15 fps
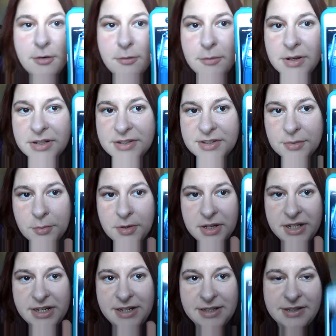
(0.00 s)

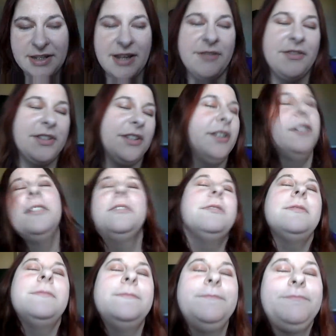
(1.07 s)
1:20 in the
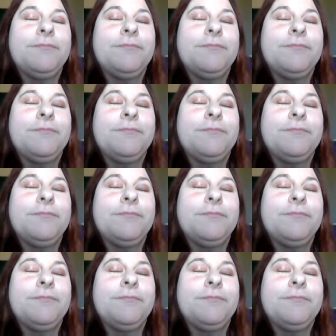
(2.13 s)
afternoon,